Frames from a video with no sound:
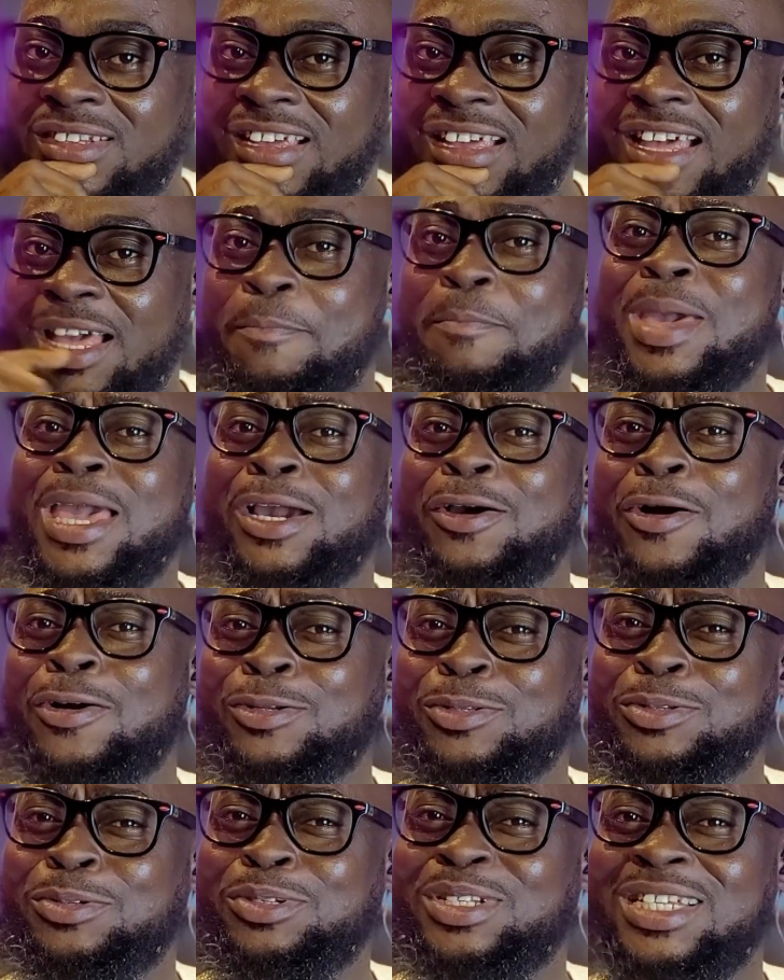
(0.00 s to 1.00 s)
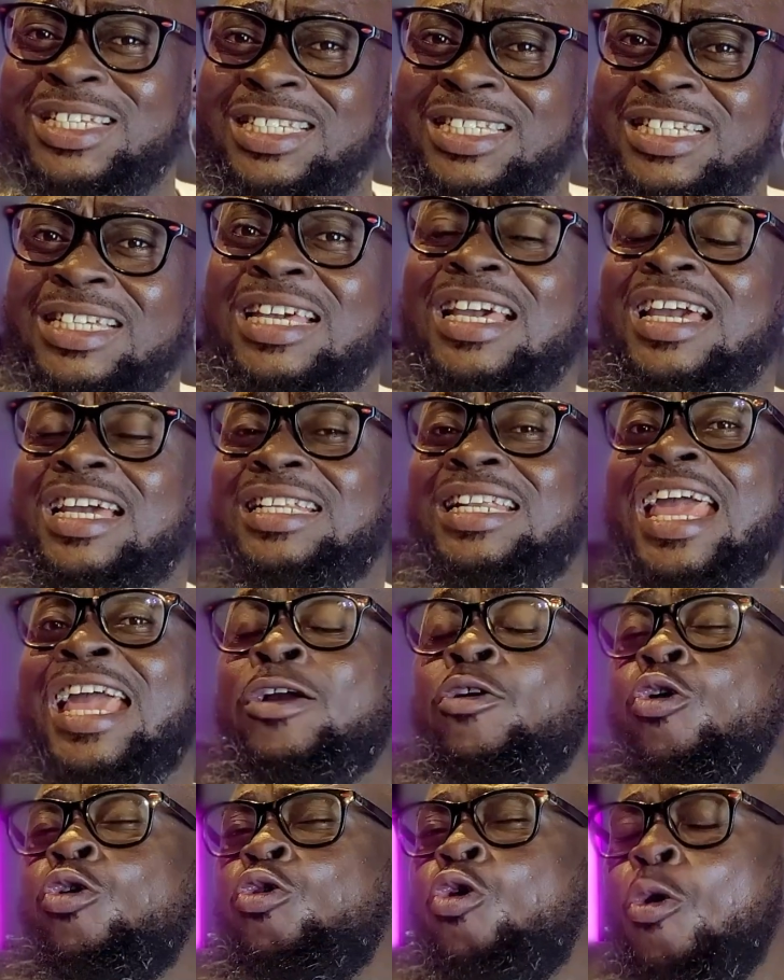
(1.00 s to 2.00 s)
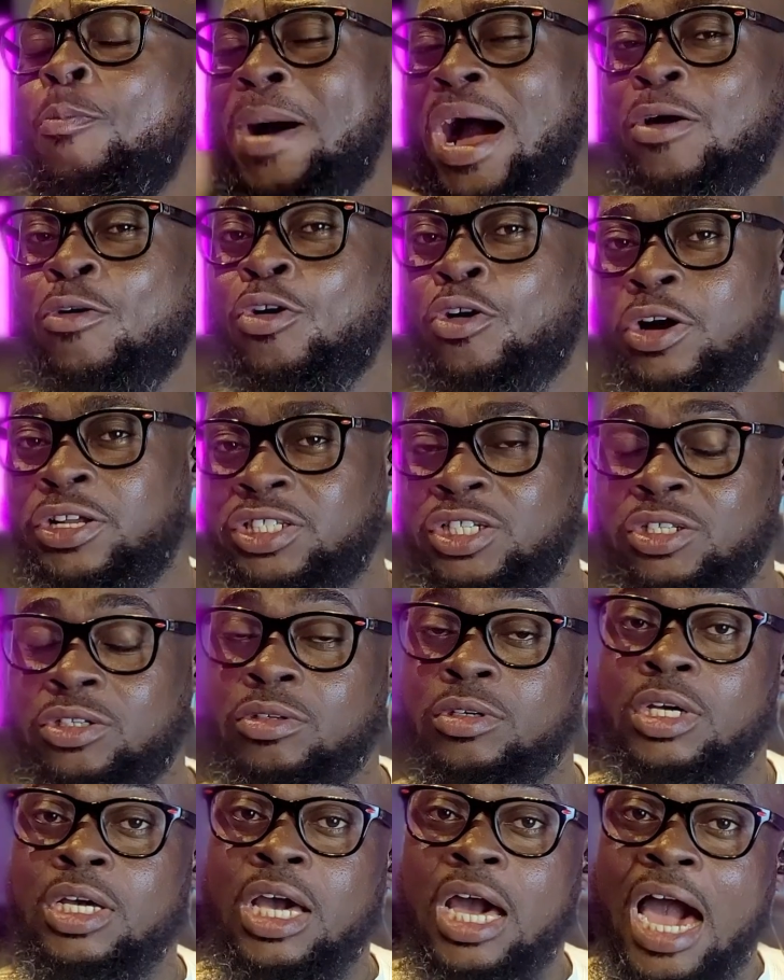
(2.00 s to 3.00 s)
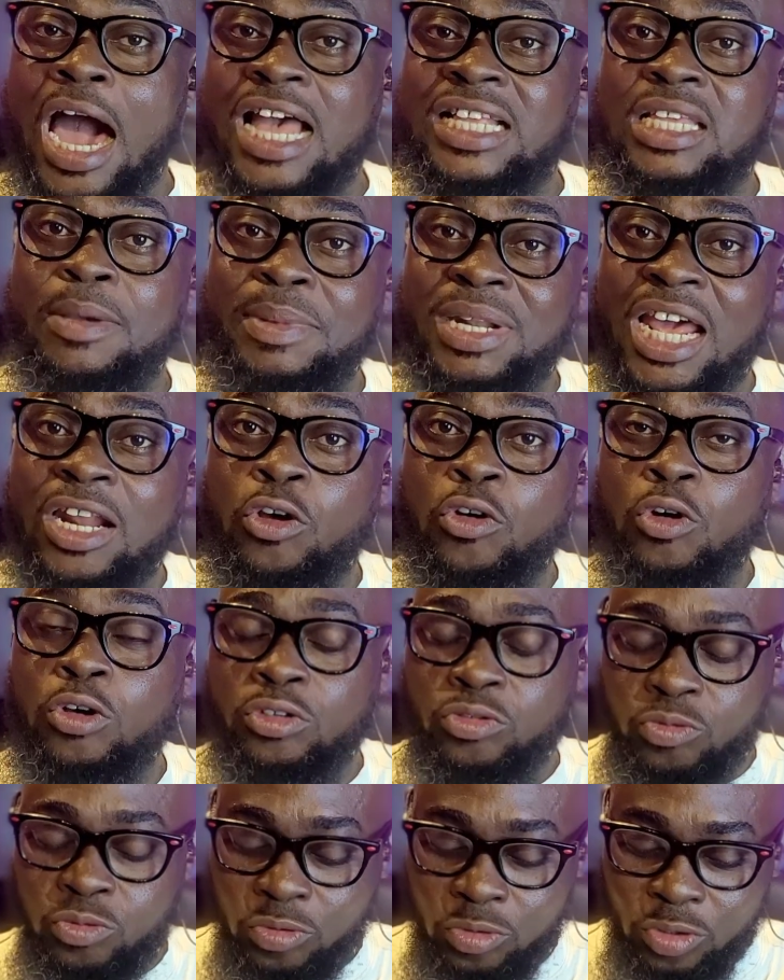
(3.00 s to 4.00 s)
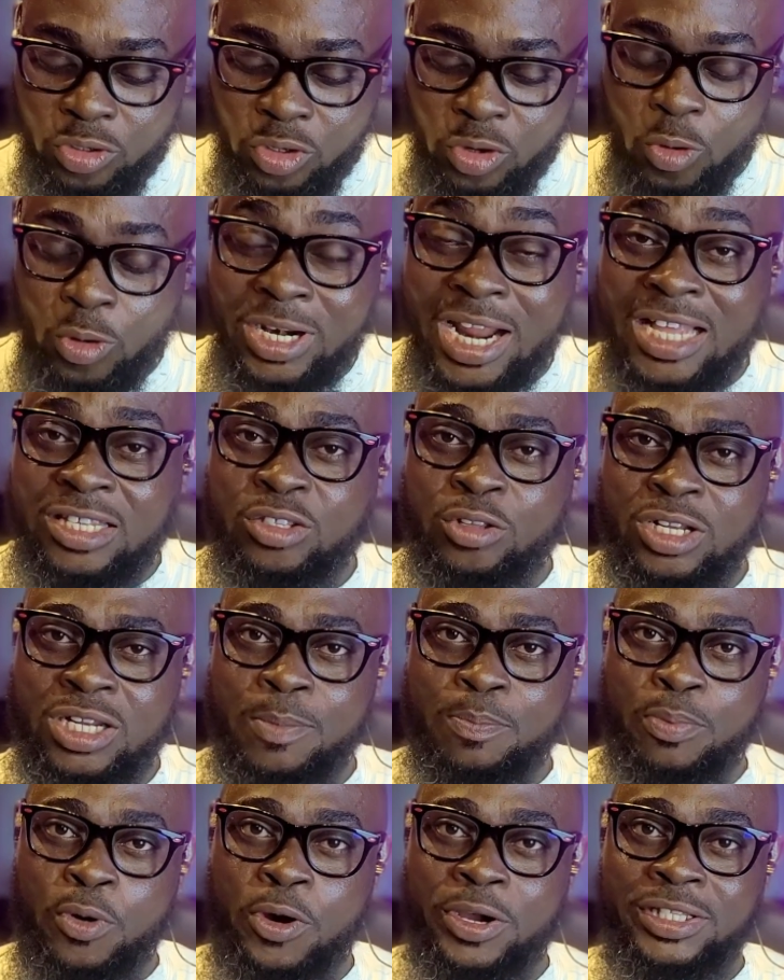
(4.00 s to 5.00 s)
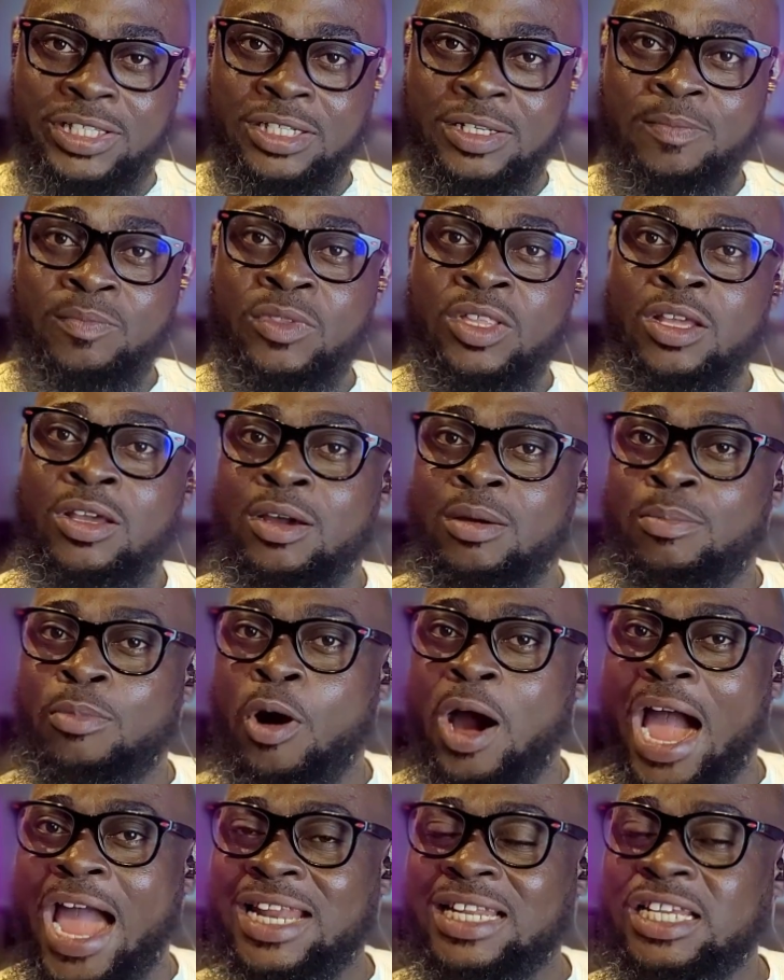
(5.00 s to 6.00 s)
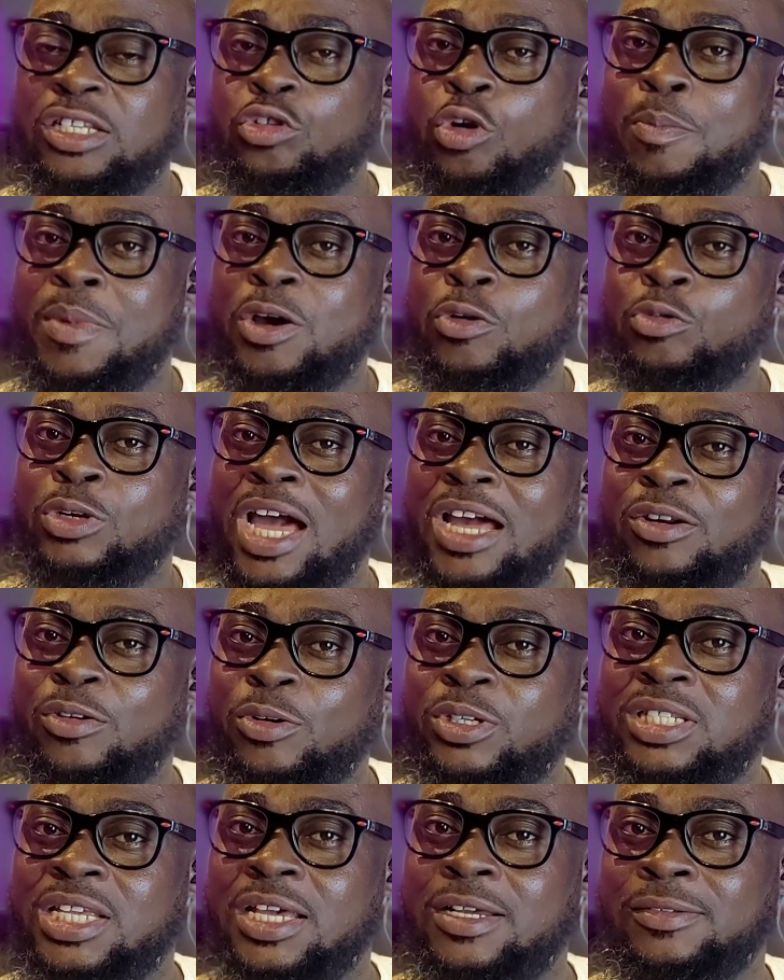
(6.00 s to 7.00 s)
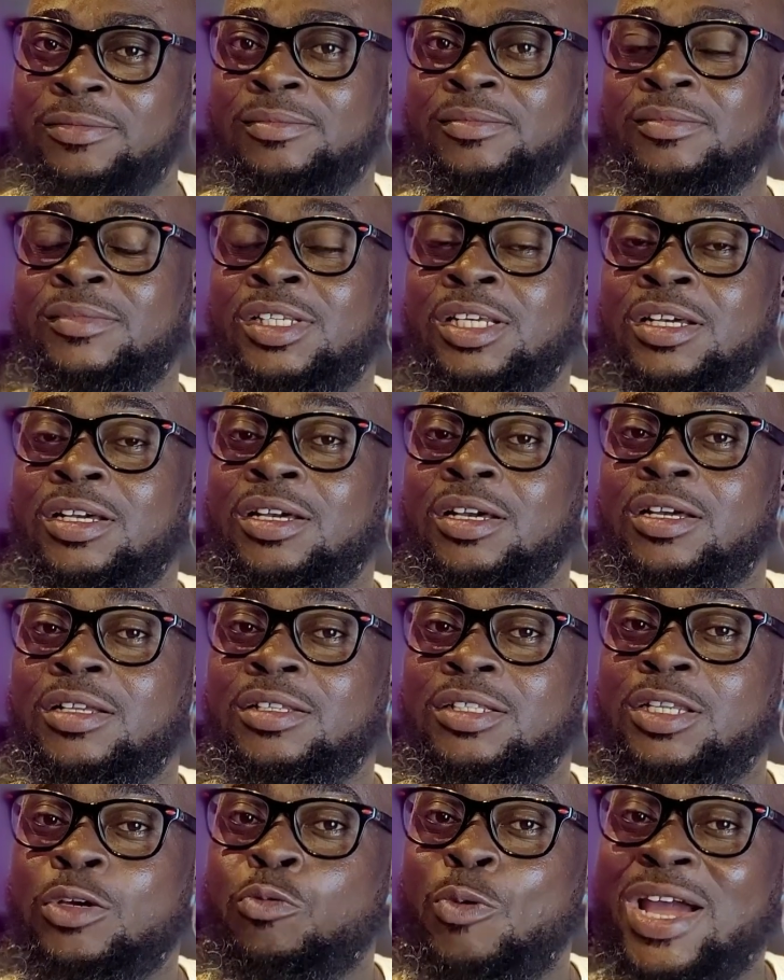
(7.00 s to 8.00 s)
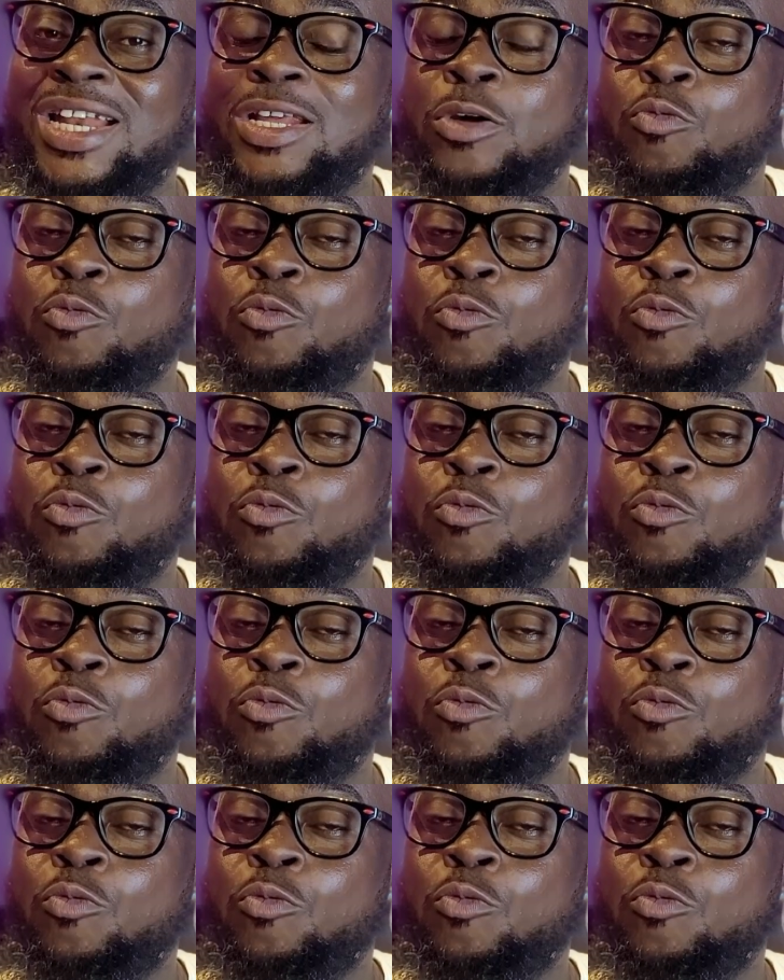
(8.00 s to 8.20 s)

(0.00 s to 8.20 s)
it? They may not do this thing. They go back, go continue. I say, man, I don't go to school. No, that's not the point. But I need to make una know, say, the way the